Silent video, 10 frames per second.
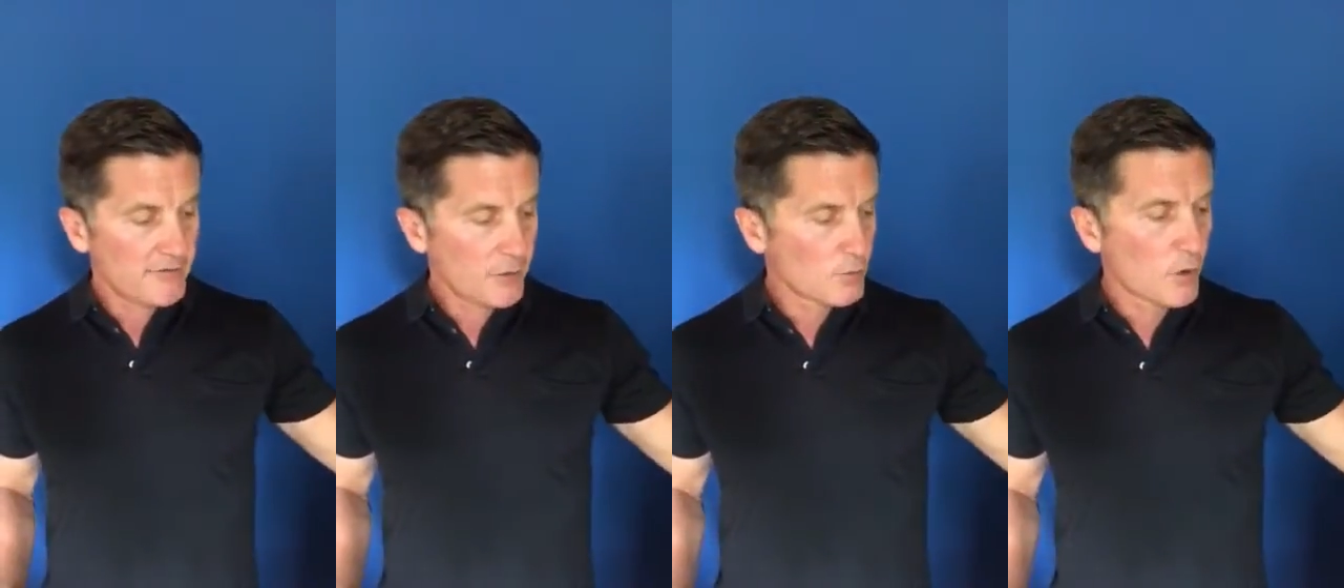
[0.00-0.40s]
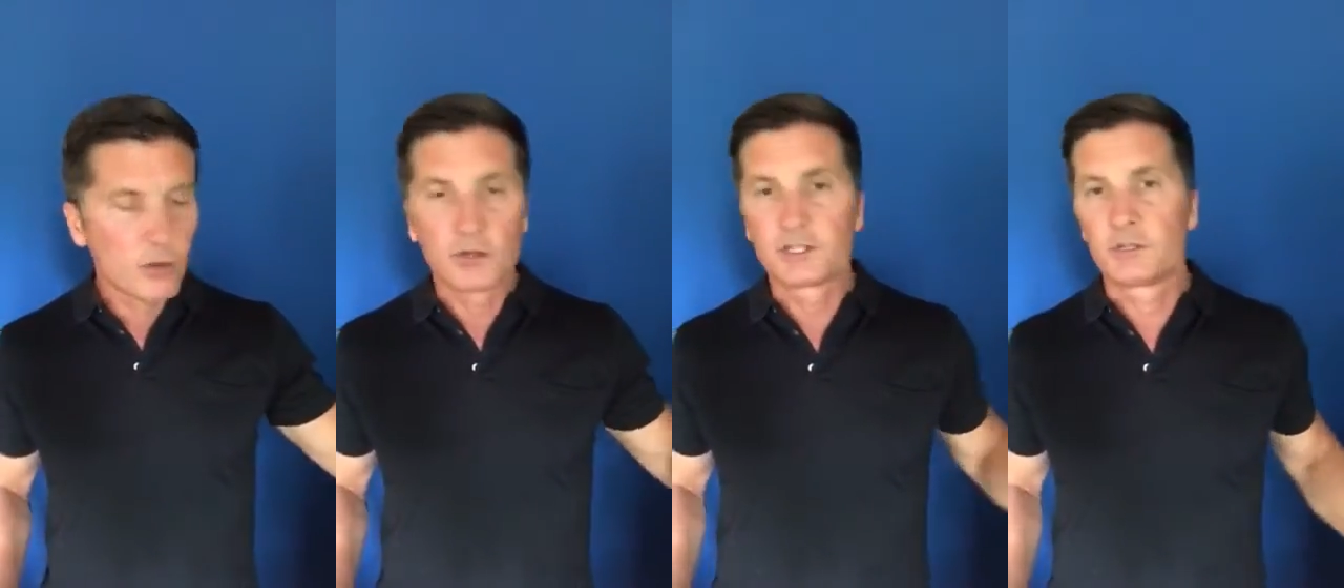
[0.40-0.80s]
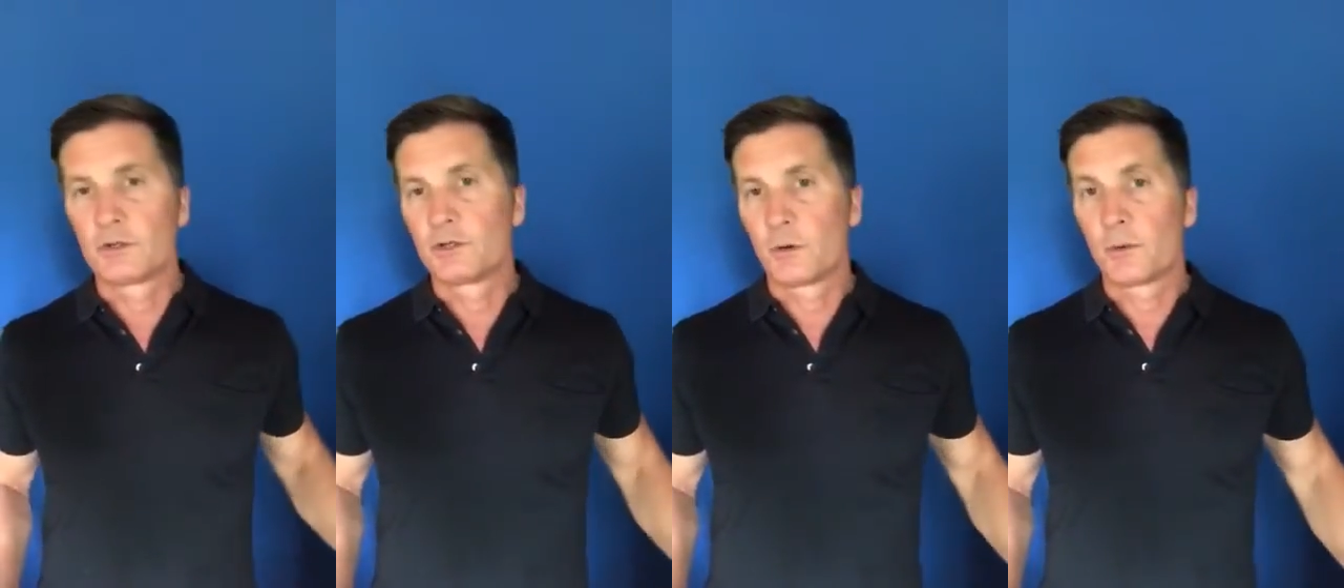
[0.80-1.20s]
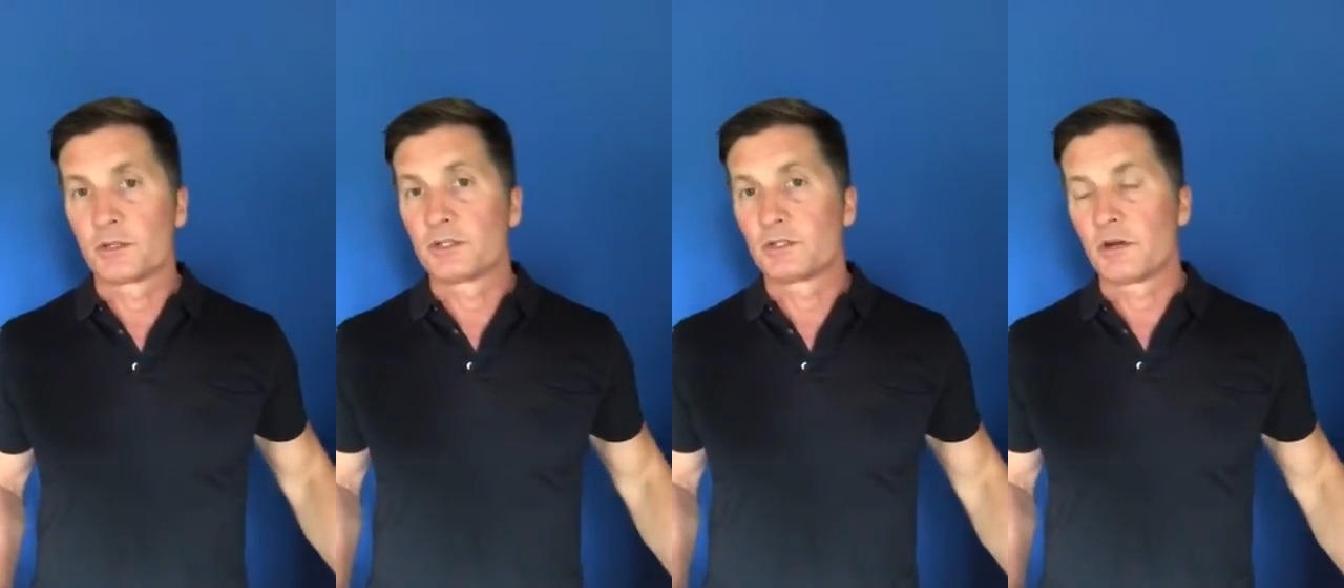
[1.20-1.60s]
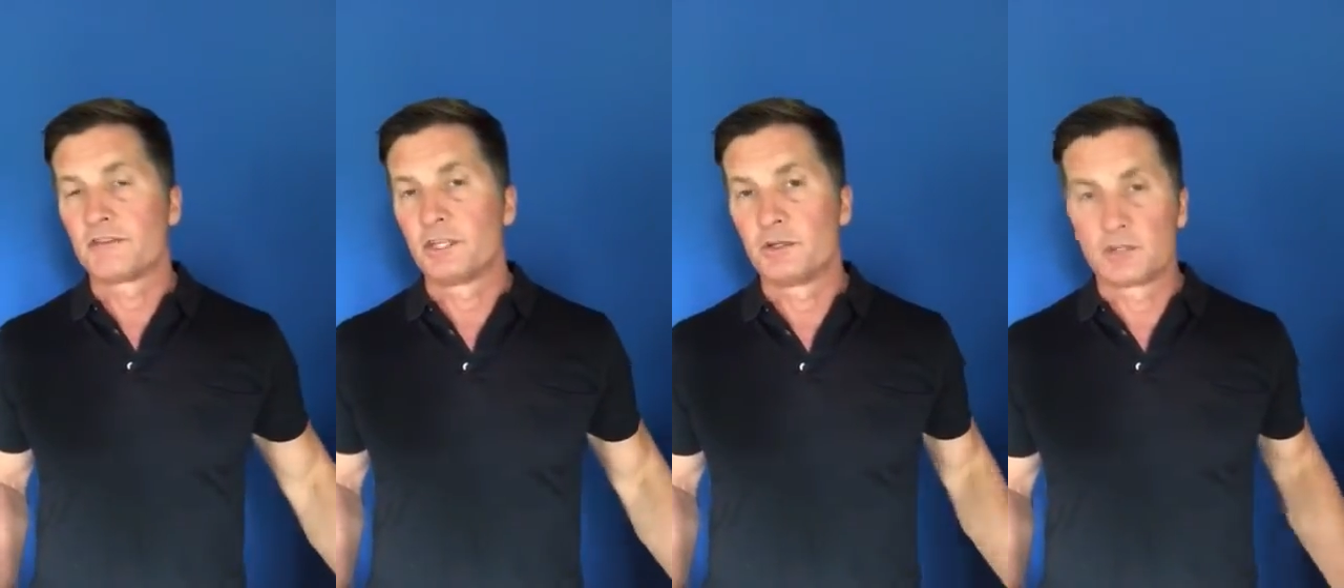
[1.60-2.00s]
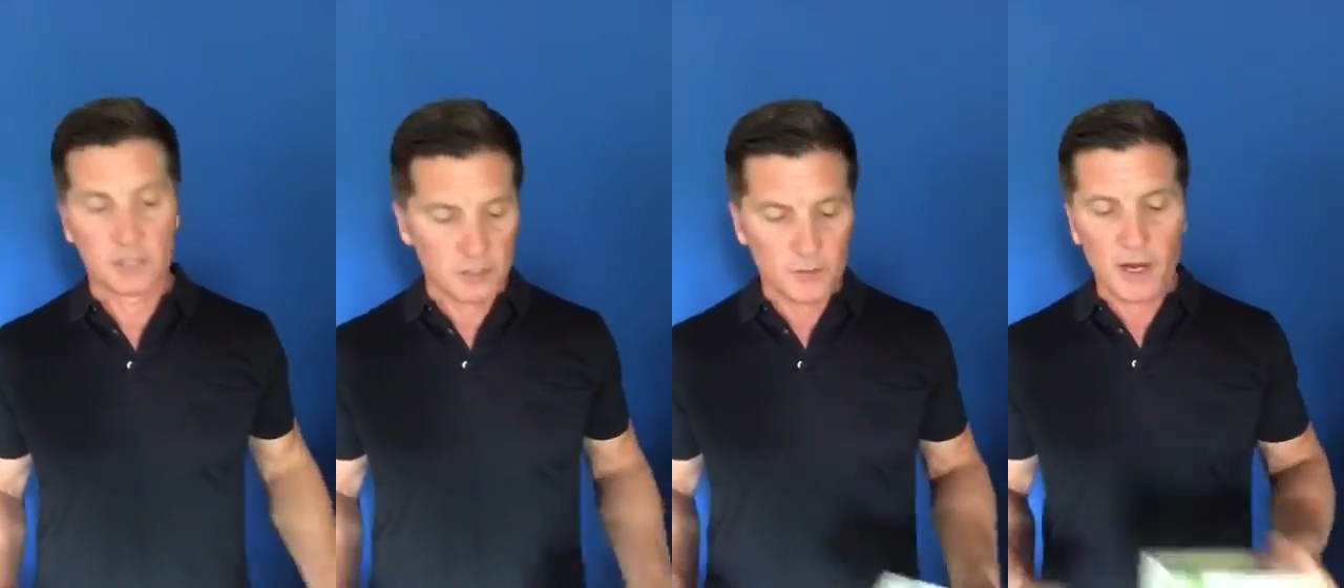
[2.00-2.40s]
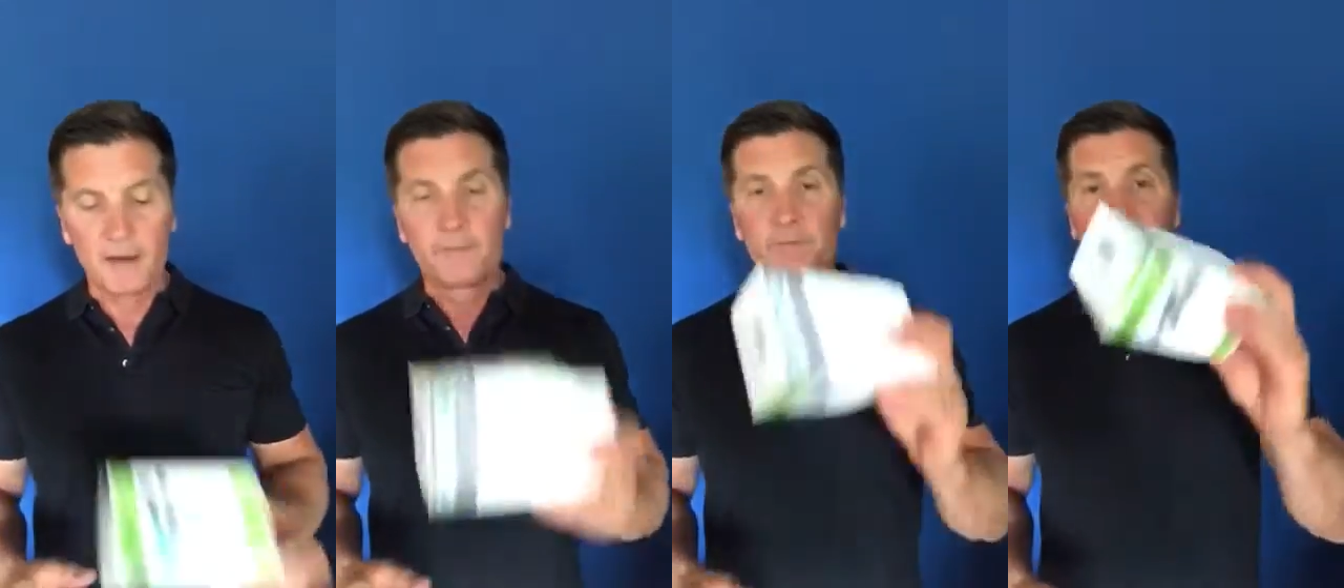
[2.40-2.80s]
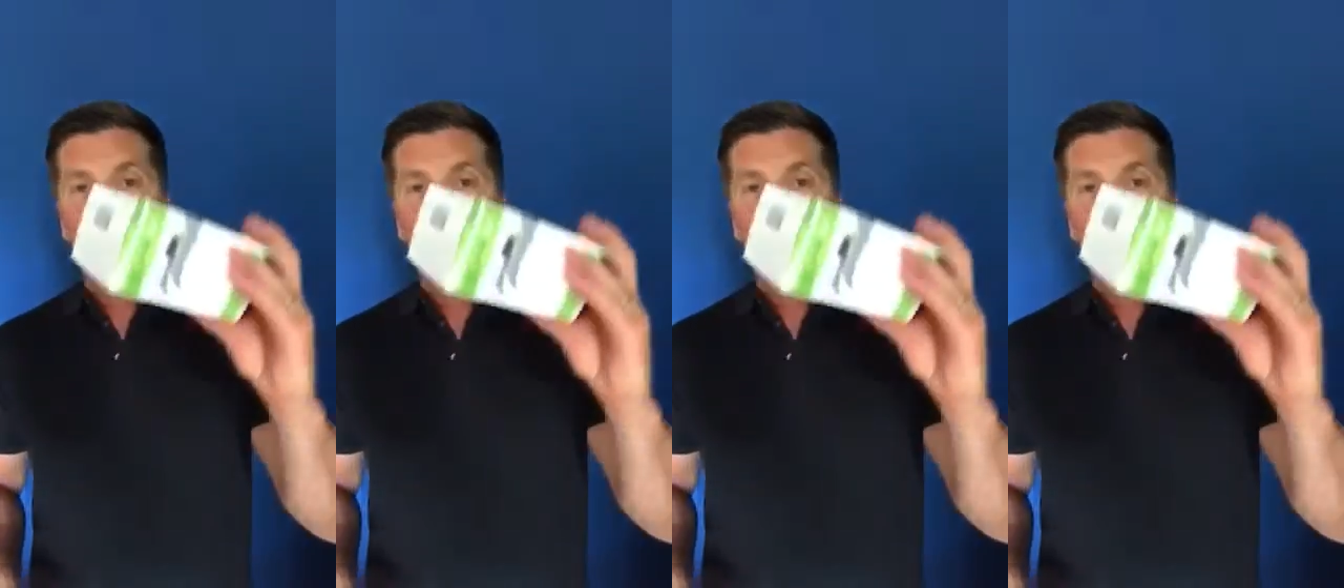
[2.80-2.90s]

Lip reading: foam roller is doing to a person's soft tissues in their spine.